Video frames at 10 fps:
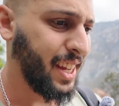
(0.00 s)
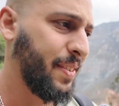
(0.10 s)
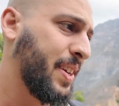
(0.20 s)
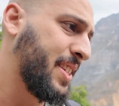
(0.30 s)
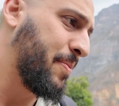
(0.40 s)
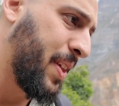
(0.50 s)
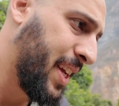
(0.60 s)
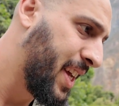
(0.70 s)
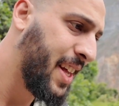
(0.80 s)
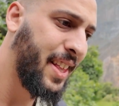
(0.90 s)
he gave us
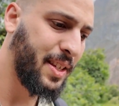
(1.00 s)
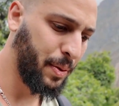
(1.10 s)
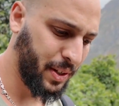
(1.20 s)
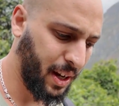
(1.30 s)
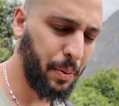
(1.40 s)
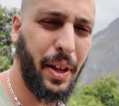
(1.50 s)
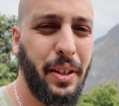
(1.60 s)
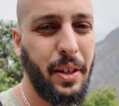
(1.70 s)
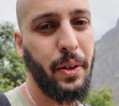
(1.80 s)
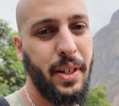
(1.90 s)
something that's supposed to help with
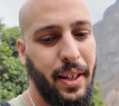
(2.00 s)
altitude